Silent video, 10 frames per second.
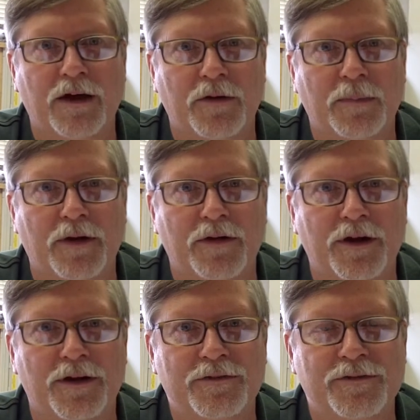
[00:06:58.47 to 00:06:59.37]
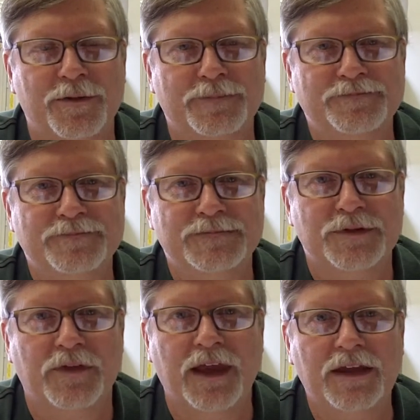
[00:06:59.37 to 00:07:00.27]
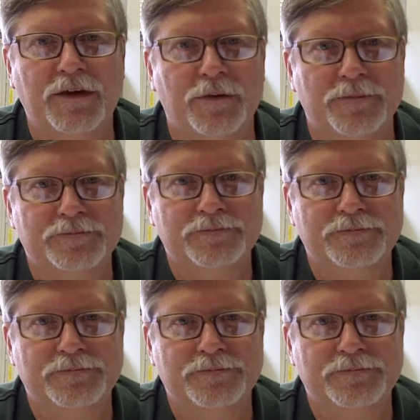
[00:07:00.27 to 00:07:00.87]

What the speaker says: out about it also. So thank you.